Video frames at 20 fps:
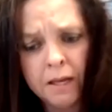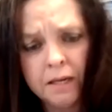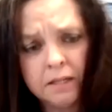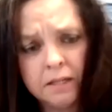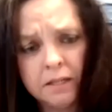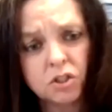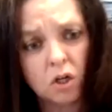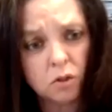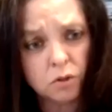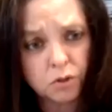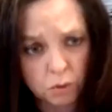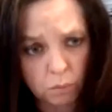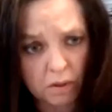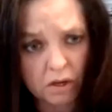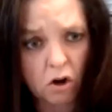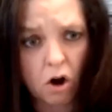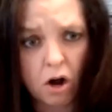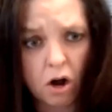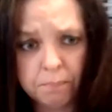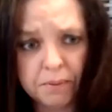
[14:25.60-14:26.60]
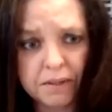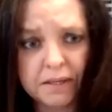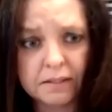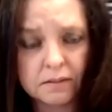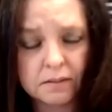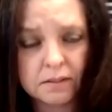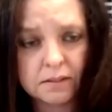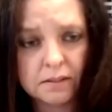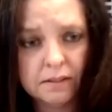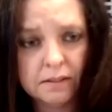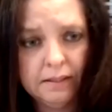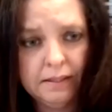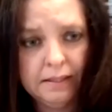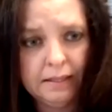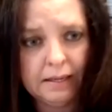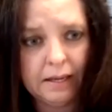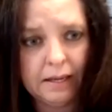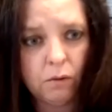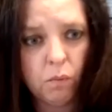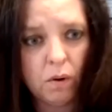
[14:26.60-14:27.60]
It's also incompetence.
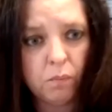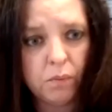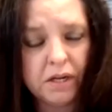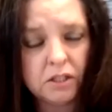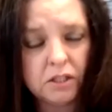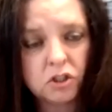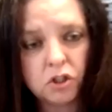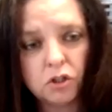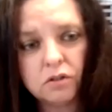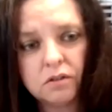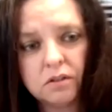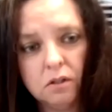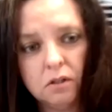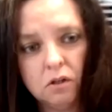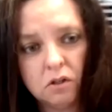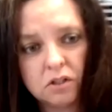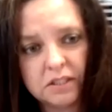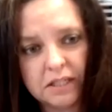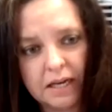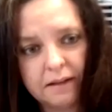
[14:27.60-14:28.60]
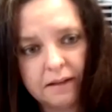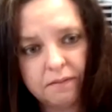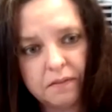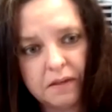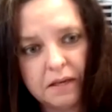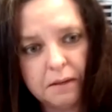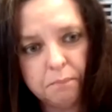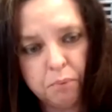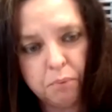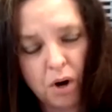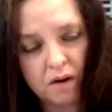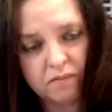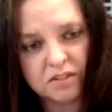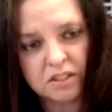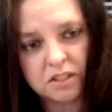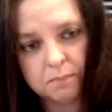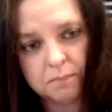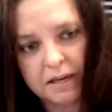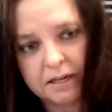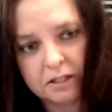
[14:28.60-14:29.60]
Like when we took looked at the
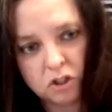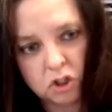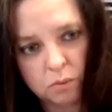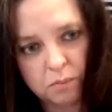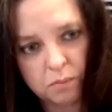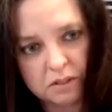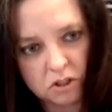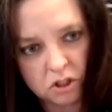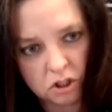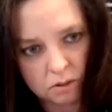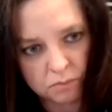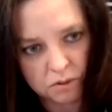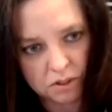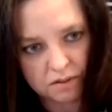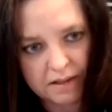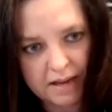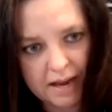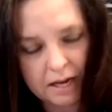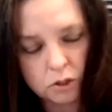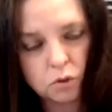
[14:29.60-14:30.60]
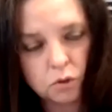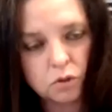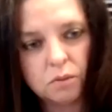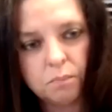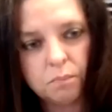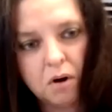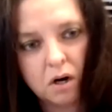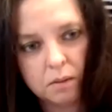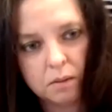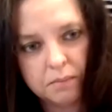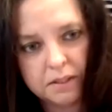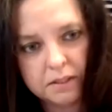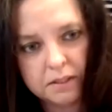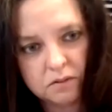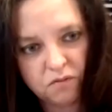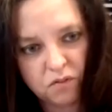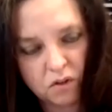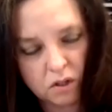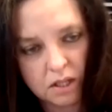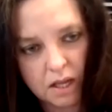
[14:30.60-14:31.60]
province of Manitoba in terms of the actual department
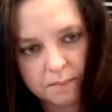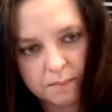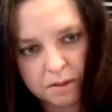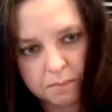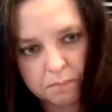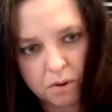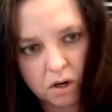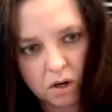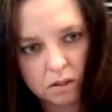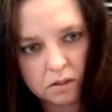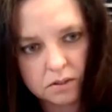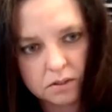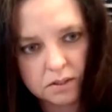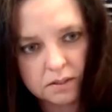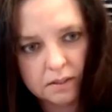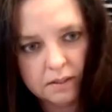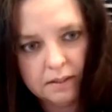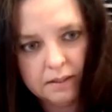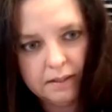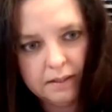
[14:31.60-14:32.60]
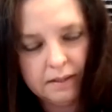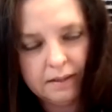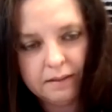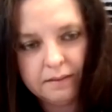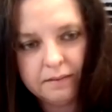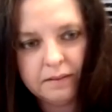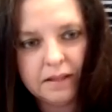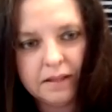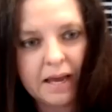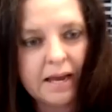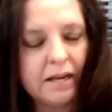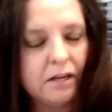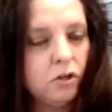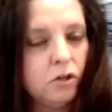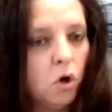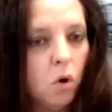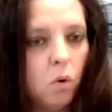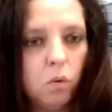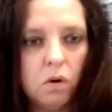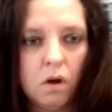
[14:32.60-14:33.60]
for Climate and Parks, they
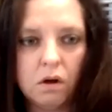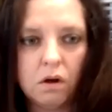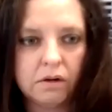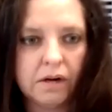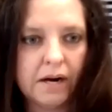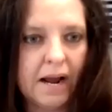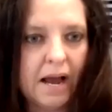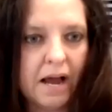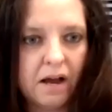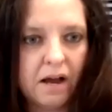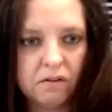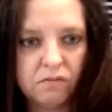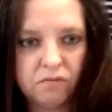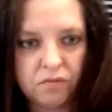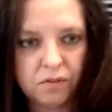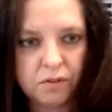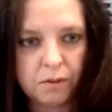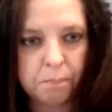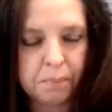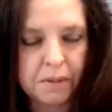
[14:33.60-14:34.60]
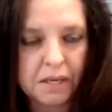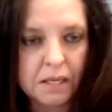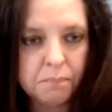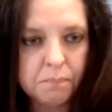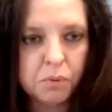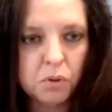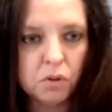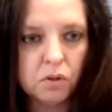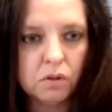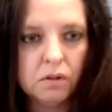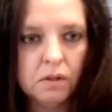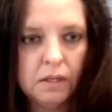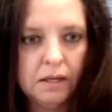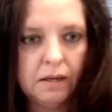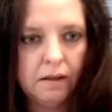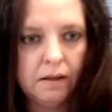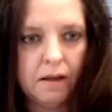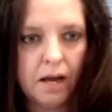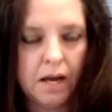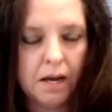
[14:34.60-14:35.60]
no longer have the people
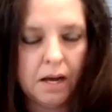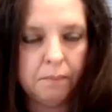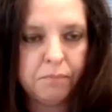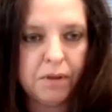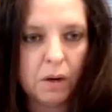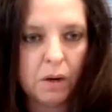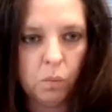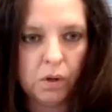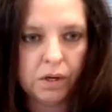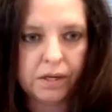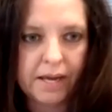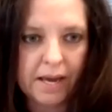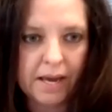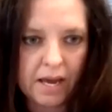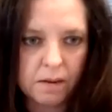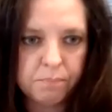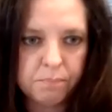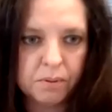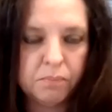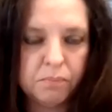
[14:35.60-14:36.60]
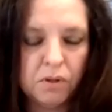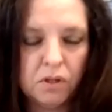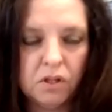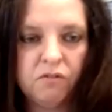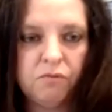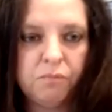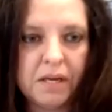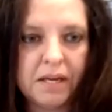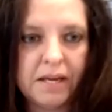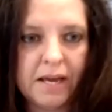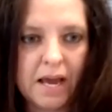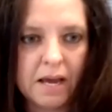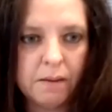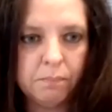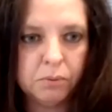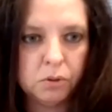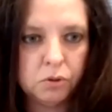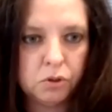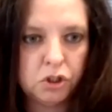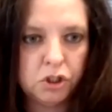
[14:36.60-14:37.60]
um, that were capable of being
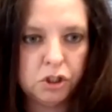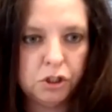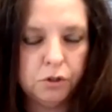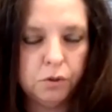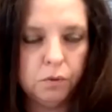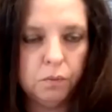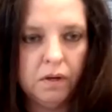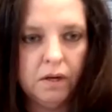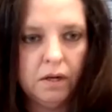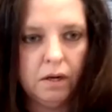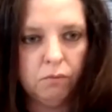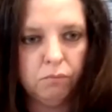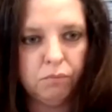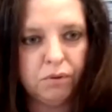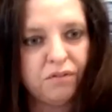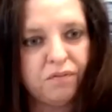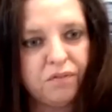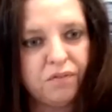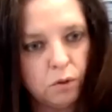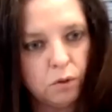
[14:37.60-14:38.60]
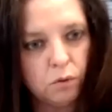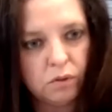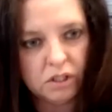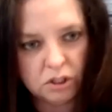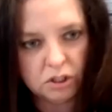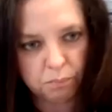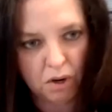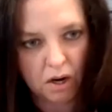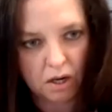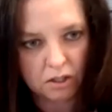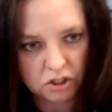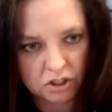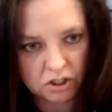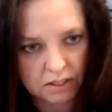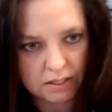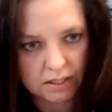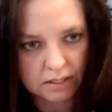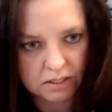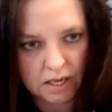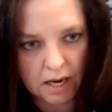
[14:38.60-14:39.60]
able to review these projects
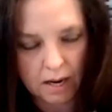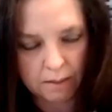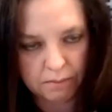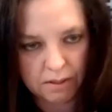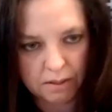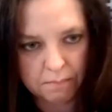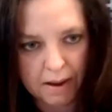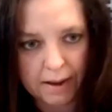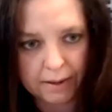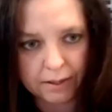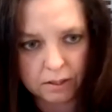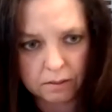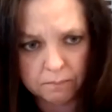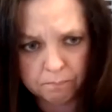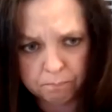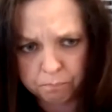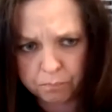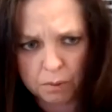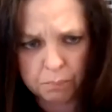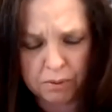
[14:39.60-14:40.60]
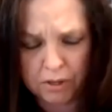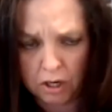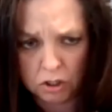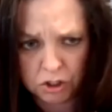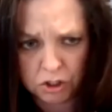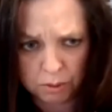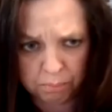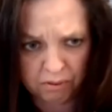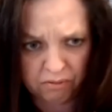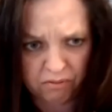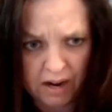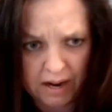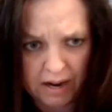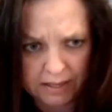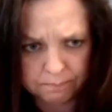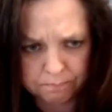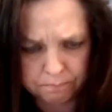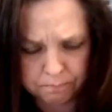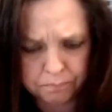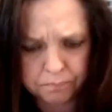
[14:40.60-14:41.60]
in a timely manner, but also
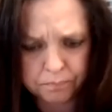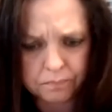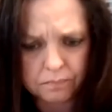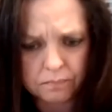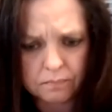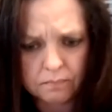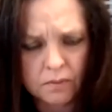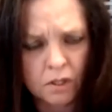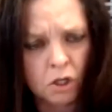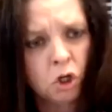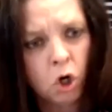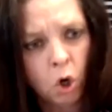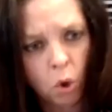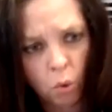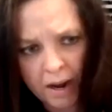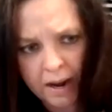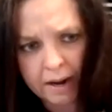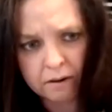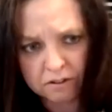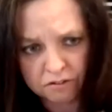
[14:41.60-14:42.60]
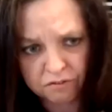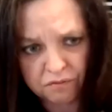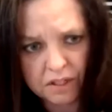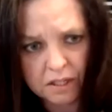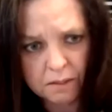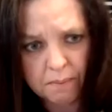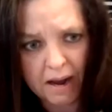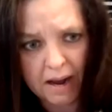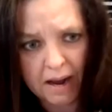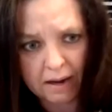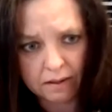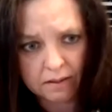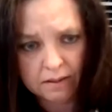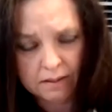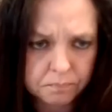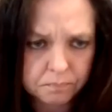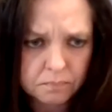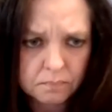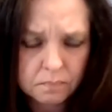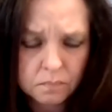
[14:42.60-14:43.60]
provide coherent feedback.
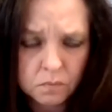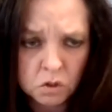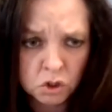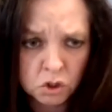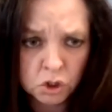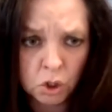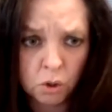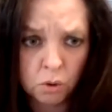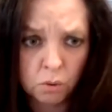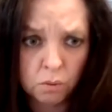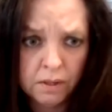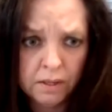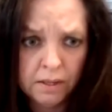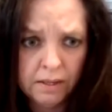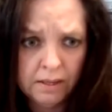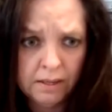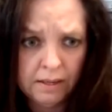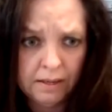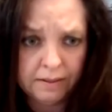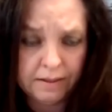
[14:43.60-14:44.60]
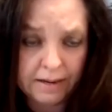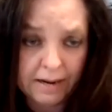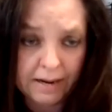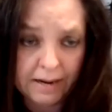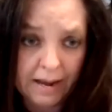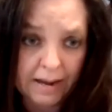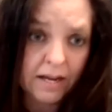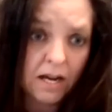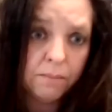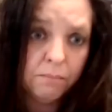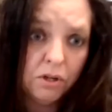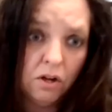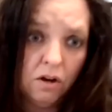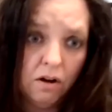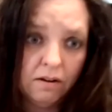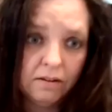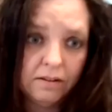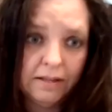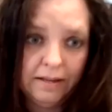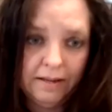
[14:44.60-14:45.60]
So then I come
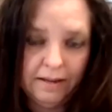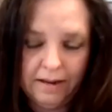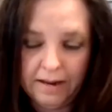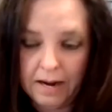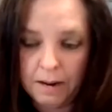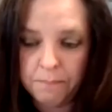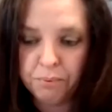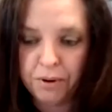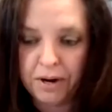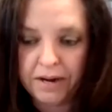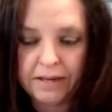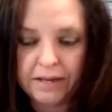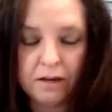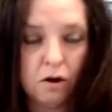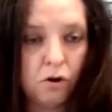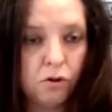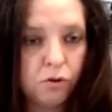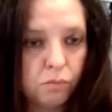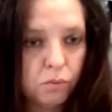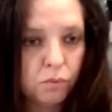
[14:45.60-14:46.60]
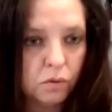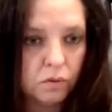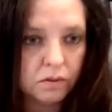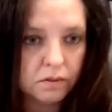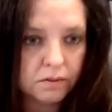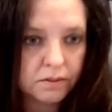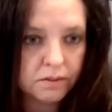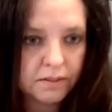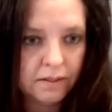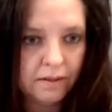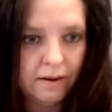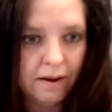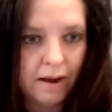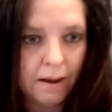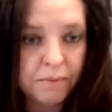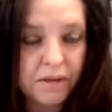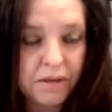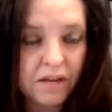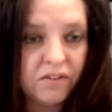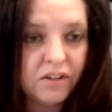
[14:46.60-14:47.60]
along and I'm breaking all the rules. I'm
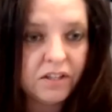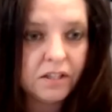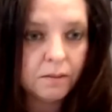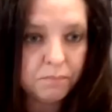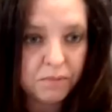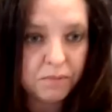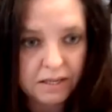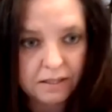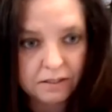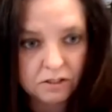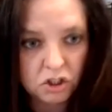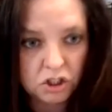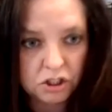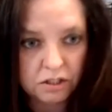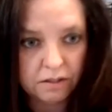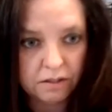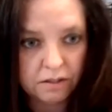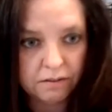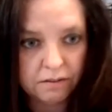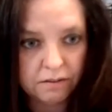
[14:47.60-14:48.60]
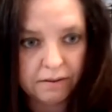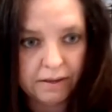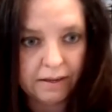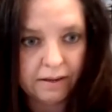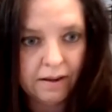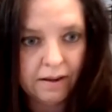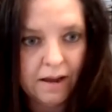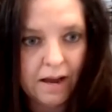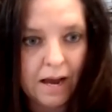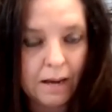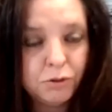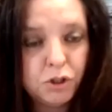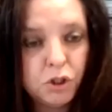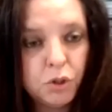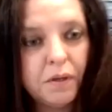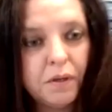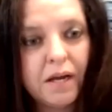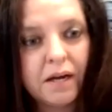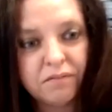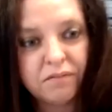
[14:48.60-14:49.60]
giving them the engineering. I'm
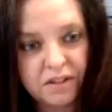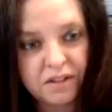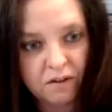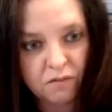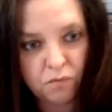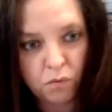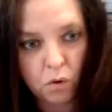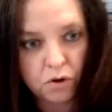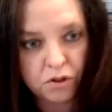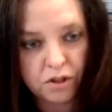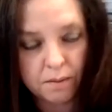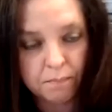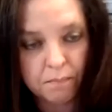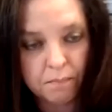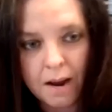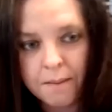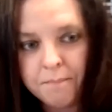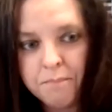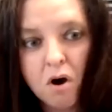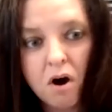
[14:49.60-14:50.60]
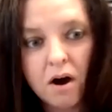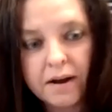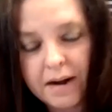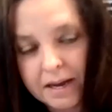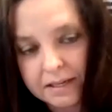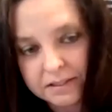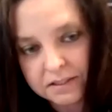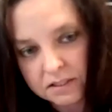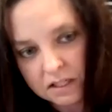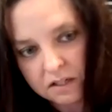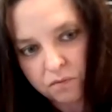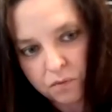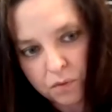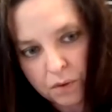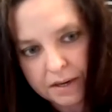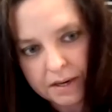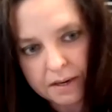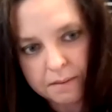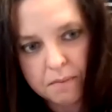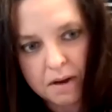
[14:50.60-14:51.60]
doing everything for them. I'm not asking
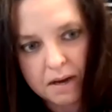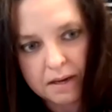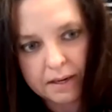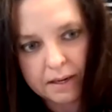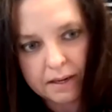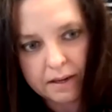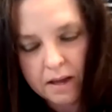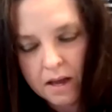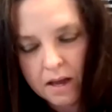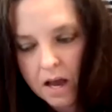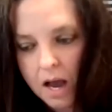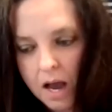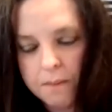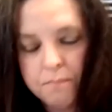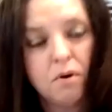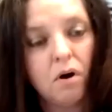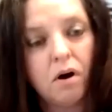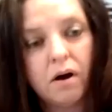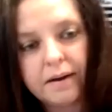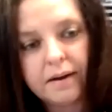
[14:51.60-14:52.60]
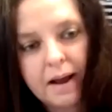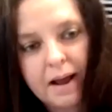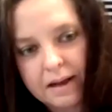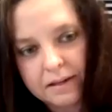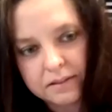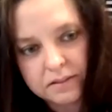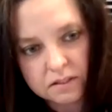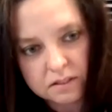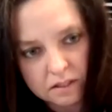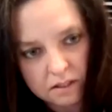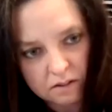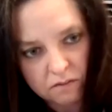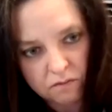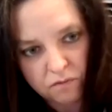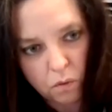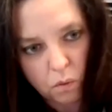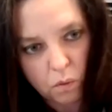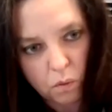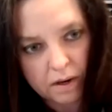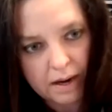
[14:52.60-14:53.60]
for any money. I'm not asking
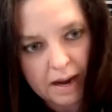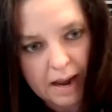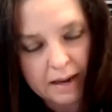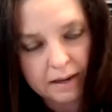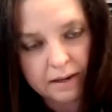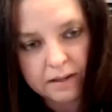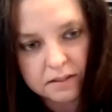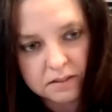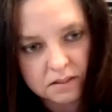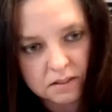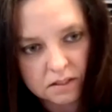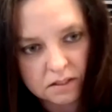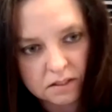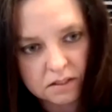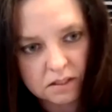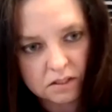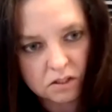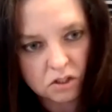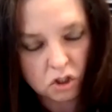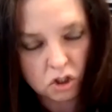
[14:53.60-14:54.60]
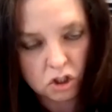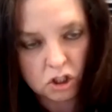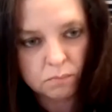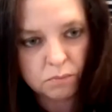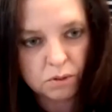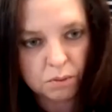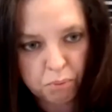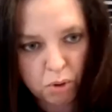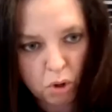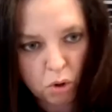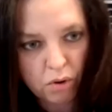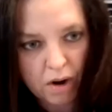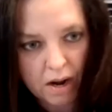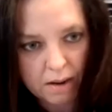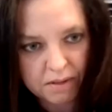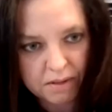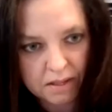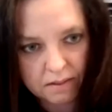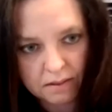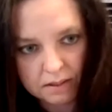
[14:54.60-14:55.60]
for any assistance in terms of
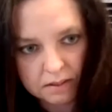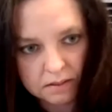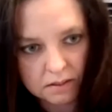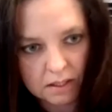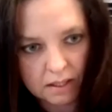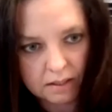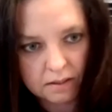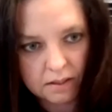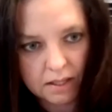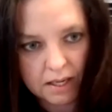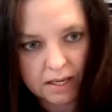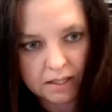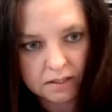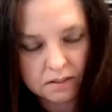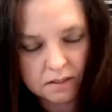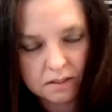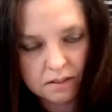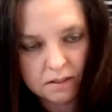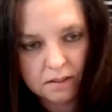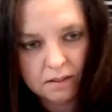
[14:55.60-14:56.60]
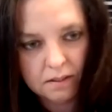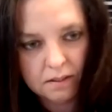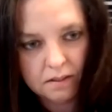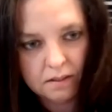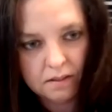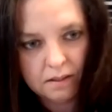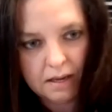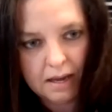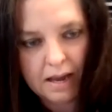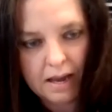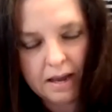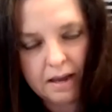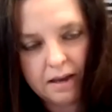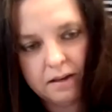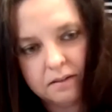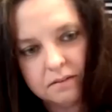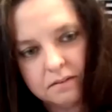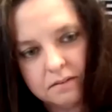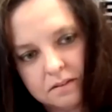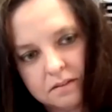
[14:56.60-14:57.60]
programming and things like that.
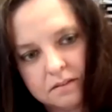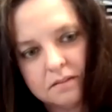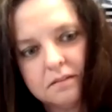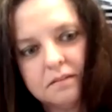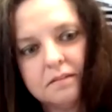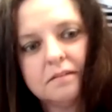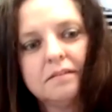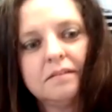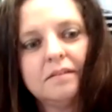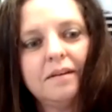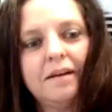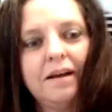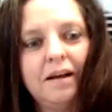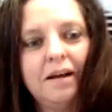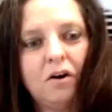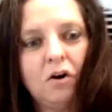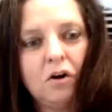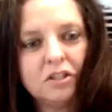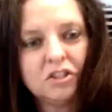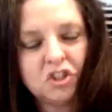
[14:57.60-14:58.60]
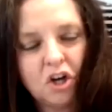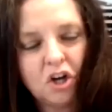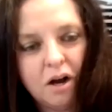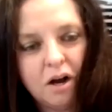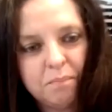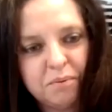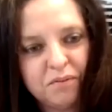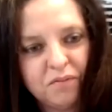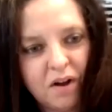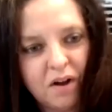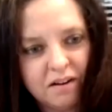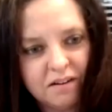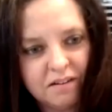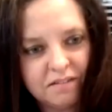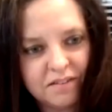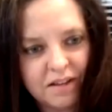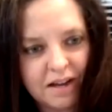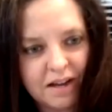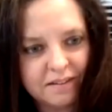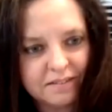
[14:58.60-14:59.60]
And on top of all
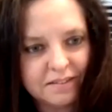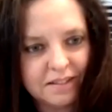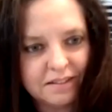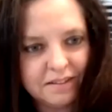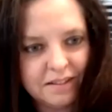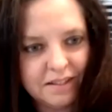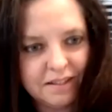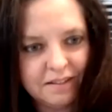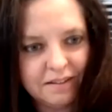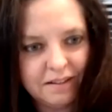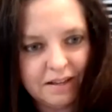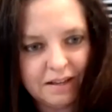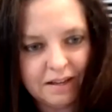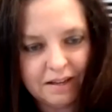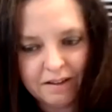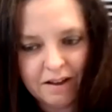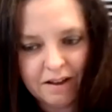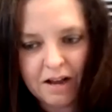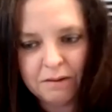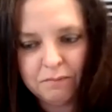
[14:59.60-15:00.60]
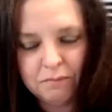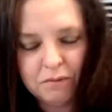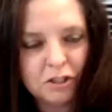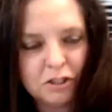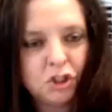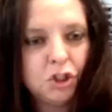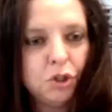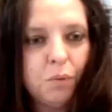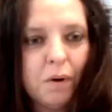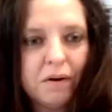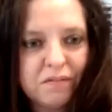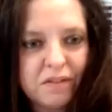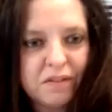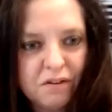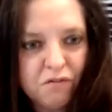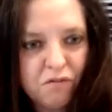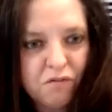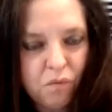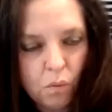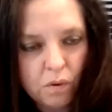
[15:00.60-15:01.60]
of that, then they, I, I do
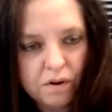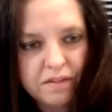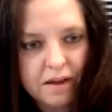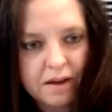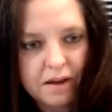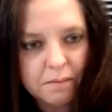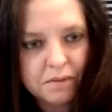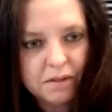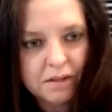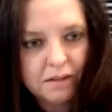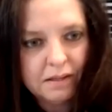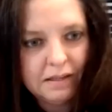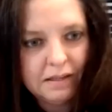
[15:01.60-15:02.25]
everything for them,